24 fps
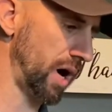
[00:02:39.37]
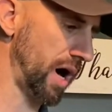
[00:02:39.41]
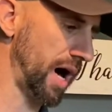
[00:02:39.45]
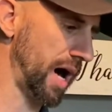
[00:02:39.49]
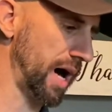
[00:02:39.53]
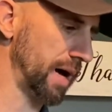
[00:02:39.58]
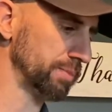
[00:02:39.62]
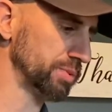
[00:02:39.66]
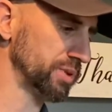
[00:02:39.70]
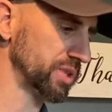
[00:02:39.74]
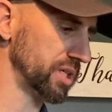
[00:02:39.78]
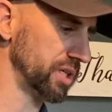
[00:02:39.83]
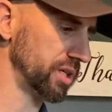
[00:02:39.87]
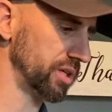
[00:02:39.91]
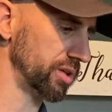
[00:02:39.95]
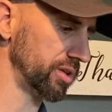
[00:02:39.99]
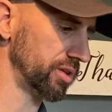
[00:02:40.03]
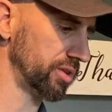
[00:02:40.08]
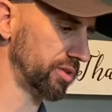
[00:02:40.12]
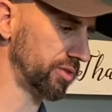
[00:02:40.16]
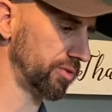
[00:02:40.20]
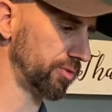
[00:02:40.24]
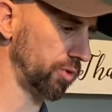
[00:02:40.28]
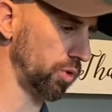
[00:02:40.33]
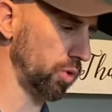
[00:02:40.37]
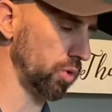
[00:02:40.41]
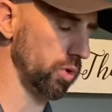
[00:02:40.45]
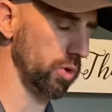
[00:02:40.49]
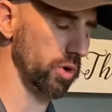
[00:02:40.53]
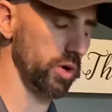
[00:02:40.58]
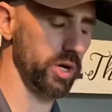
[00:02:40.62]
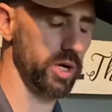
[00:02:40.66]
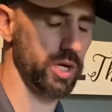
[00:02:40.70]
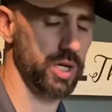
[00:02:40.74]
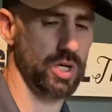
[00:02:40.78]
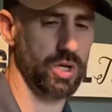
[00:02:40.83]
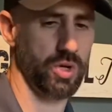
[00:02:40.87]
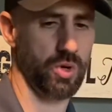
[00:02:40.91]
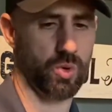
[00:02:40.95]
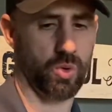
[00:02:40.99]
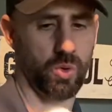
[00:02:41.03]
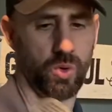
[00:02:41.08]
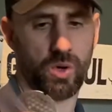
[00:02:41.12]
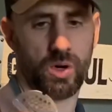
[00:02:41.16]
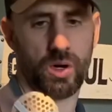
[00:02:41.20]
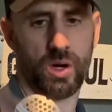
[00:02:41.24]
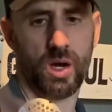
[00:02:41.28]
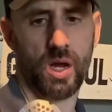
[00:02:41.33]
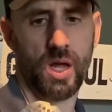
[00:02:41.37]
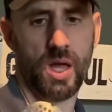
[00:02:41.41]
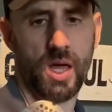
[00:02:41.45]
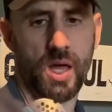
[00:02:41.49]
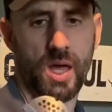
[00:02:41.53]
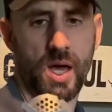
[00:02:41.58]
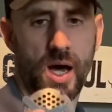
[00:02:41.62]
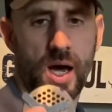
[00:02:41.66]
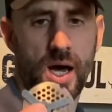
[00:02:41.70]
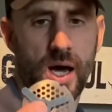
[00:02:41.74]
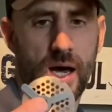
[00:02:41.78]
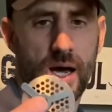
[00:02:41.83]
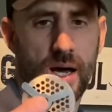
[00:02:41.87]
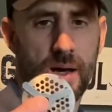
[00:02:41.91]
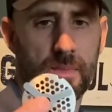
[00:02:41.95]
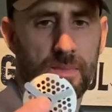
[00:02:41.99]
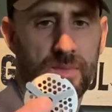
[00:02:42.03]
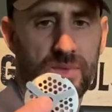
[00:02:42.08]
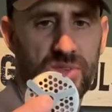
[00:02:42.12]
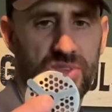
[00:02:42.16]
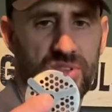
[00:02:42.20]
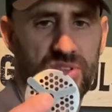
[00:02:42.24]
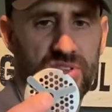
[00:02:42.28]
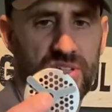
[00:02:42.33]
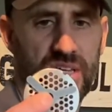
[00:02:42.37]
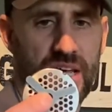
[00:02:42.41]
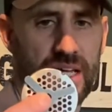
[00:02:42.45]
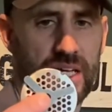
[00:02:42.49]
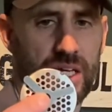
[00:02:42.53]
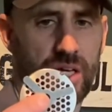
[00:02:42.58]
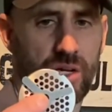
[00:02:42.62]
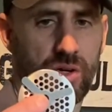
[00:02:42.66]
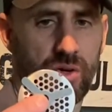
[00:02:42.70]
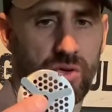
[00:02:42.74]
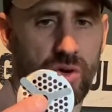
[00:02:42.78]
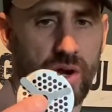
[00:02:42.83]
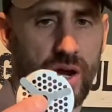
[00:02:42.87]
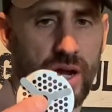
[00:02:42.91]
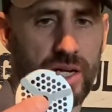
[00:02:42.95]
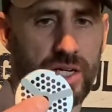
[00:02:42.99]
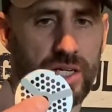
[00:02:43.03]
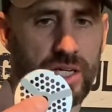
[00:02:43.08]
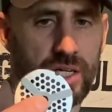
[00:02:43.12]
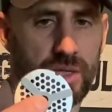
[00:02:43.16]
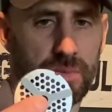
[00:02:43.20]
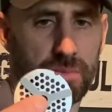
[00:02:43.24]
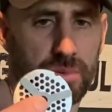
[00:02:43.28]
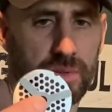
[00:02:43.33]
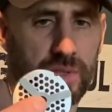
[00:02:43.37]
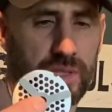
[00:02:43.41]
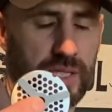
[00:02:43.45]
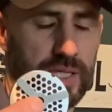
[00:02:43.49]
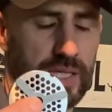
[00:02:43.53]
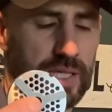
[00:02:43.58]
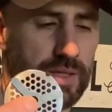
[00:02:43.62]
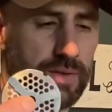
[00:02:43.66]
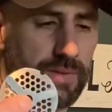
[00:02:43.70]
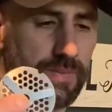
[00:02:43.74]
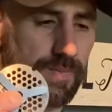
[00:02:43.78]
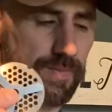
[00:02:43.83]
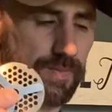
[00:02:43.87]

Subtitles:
options for your second grinding plate.